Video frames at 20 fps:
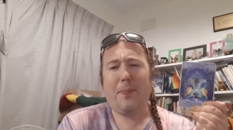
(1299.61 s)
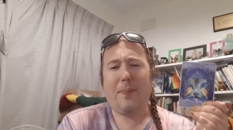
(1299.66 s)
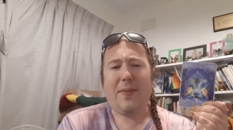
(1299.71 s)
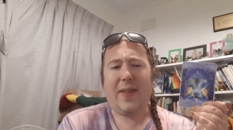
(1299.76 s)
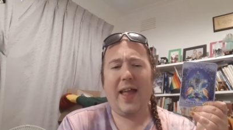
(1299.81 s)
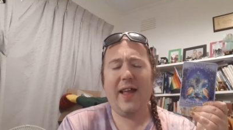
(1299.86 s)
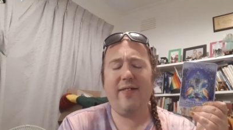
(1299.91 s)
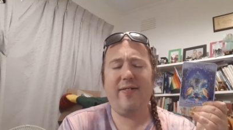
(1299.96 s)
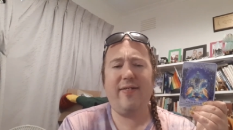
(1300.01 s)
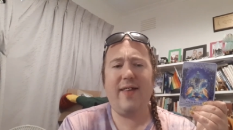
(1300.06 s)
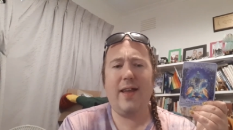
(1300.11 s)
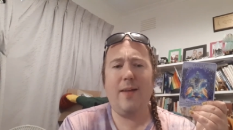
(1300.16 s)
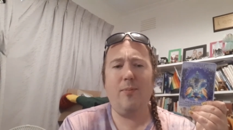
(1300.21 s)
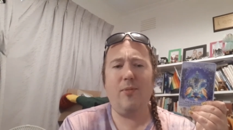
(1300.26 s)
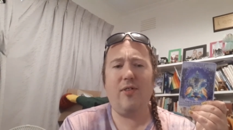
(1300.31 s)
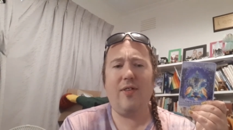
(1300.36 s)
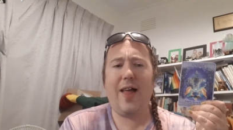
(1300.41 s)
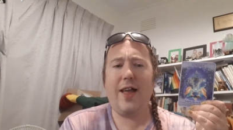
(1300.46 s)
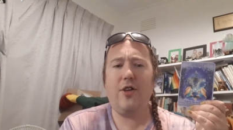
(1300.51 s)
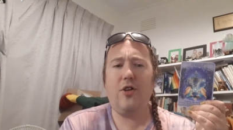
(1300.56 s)
it
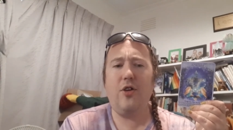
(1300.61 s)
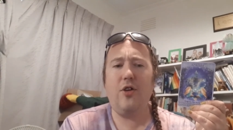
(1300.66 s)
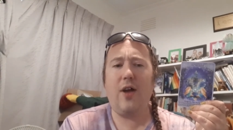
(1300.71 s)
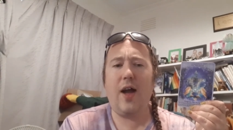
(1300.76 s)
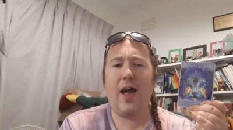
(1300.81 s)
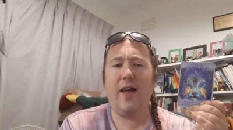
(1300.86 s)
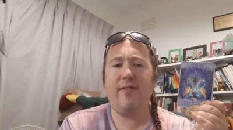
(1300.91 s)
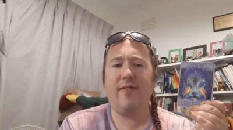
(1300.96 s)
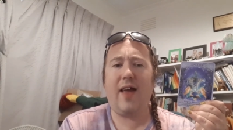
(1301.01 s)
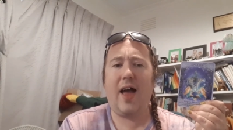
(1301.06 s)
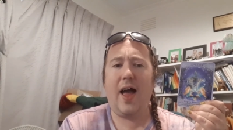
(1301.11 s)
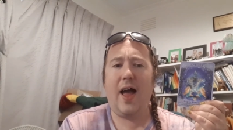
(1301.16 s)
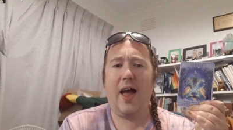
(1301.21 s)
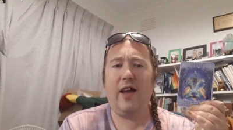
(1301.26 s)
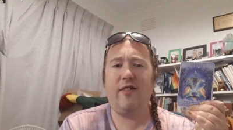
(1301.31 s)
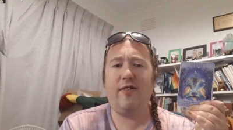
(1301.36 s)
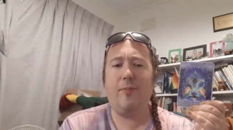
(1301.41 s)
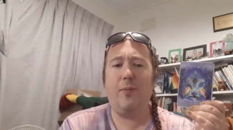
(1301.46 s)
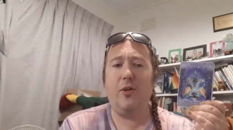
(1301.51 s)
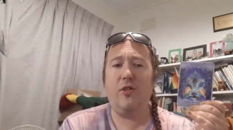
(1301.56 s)
seems like you guys are
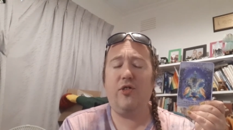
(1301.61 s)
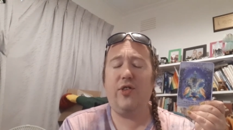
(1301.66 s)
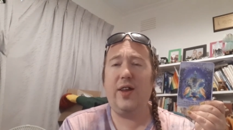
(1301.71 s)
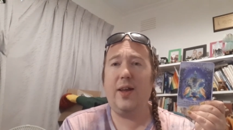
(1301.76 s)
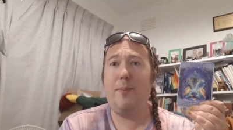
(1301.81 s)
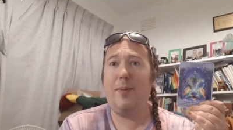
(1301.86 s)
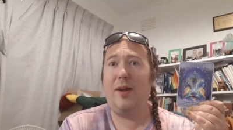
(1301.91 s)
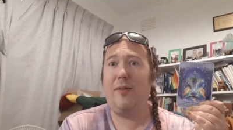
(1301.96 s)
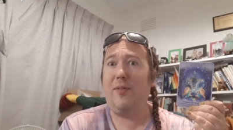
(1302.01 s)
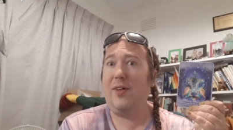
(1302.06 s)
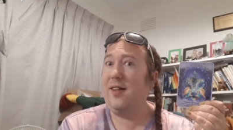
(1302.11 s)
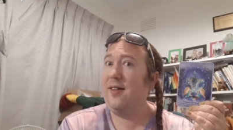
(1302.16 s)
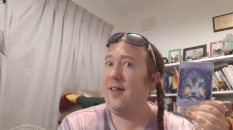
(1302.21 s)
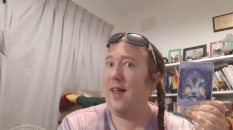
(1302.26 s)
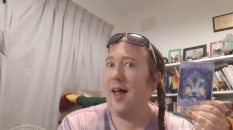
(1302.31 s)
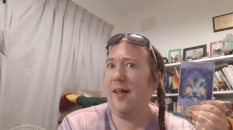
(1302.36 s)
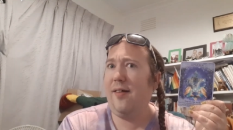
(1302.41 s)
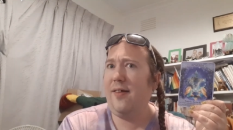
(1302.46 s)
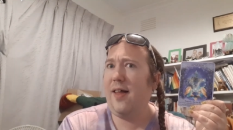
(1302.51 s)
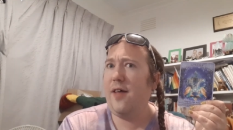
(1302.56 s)
experiencing a bit of a
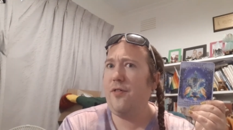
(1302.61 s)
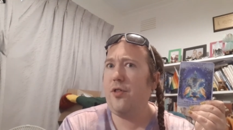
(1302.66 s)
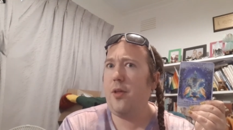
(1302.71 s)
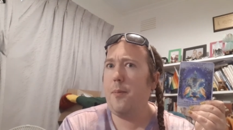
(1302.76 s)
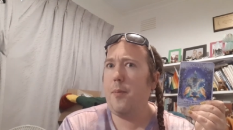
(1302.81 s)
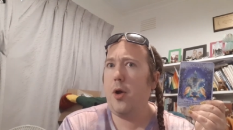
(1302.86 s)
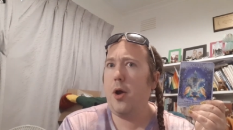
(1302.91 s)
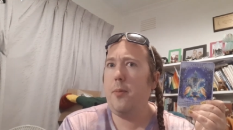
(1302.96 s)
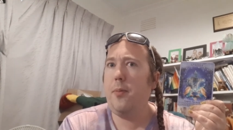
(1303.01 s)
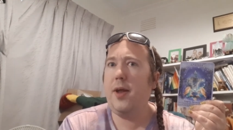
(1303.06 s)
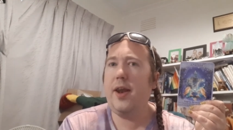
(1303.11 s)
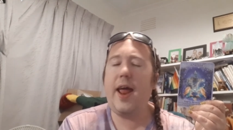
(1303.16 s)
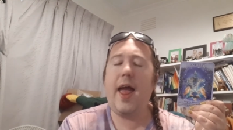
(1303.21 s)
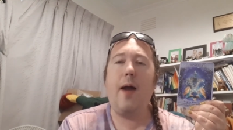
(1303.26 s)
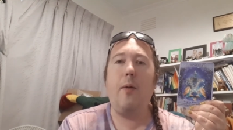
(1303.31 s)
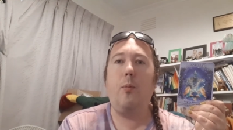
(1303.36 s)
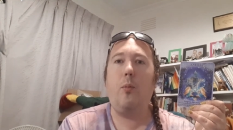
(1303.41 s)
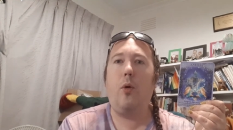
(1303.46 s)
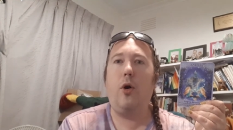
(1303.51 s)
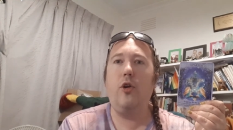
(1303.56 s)
lull at the moment
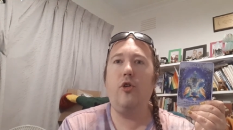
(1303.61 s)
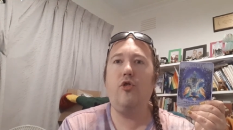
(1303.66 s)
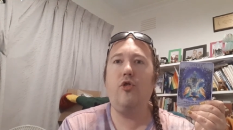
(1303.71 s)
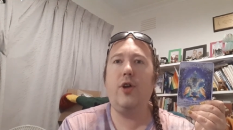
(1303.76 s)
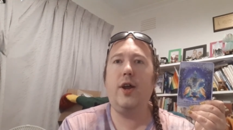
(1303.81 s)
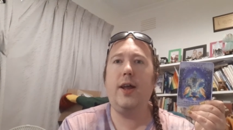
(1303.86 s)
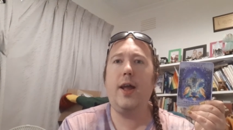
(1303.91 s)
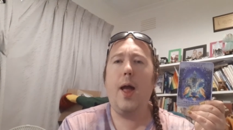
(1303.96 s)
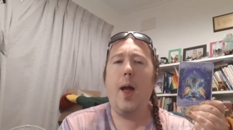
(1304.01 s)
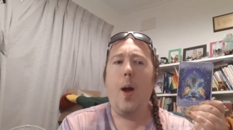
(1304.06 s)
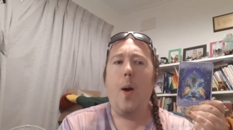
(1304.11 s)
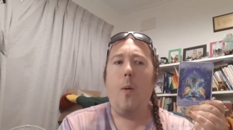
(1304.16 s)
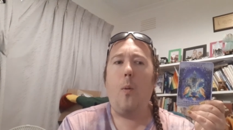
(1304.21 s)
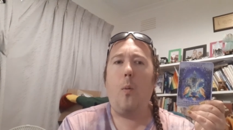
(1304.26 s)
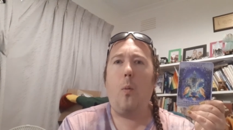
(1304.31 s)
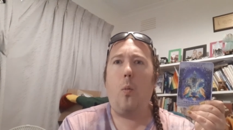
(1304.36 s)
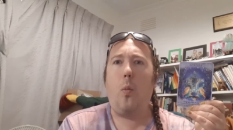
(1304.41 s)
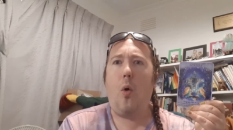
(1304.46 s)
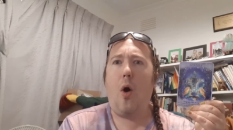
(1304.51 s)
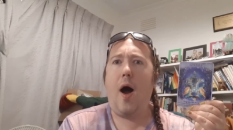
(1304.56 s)
and wondering
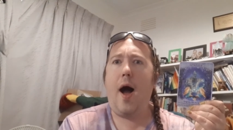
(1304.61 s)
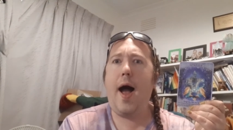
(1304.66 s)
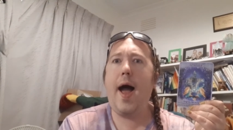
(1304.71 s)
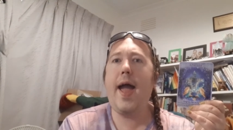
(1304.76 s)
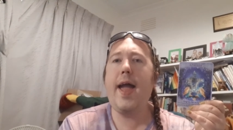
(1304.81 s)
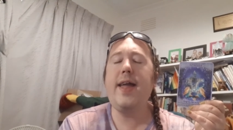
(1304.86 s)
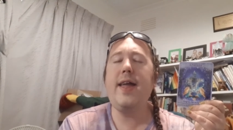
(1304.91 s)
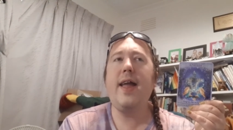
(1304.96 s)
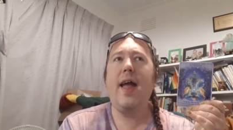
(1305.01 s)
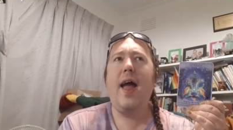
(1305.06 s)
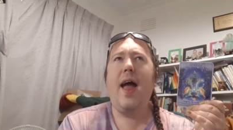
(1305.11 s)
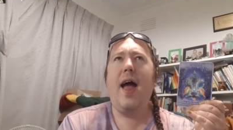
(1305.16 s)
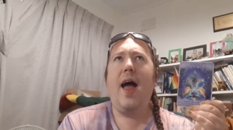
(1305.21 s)
why.